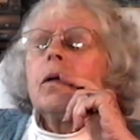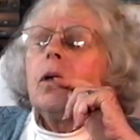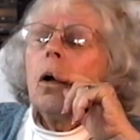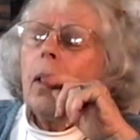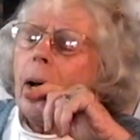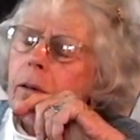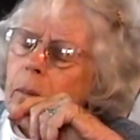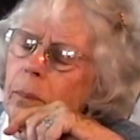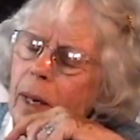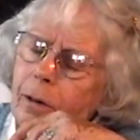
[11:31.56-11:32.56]
Know how to
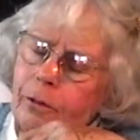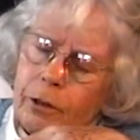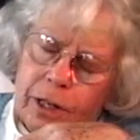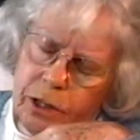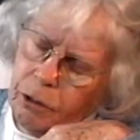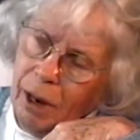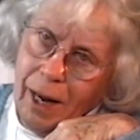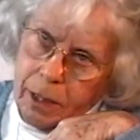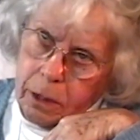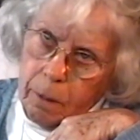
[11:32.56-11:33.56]
beg for his
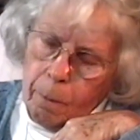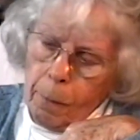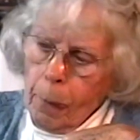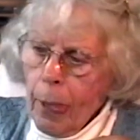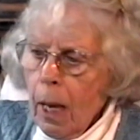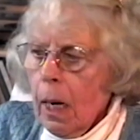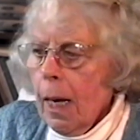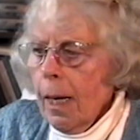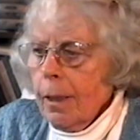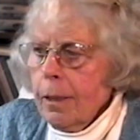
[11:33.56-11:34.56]
grace.
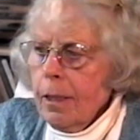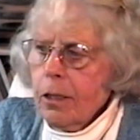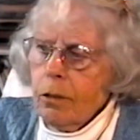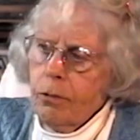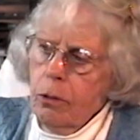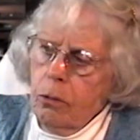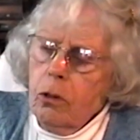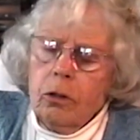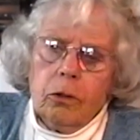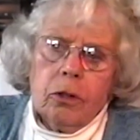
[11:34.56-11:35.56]
And it is through
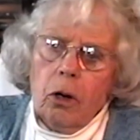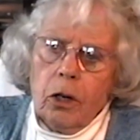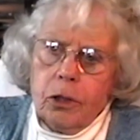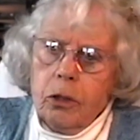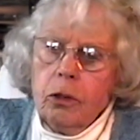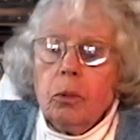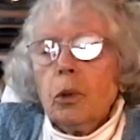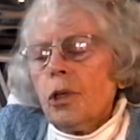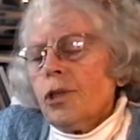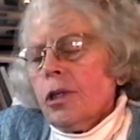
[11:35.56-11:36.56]
good thoughts, good
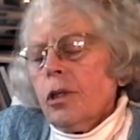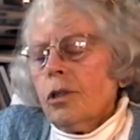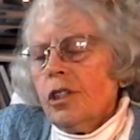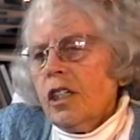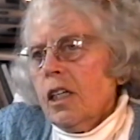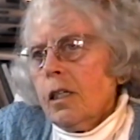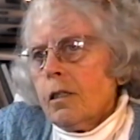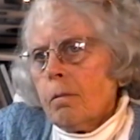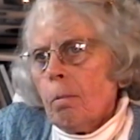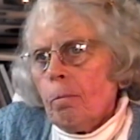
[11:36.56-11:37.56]
words, and good deeds.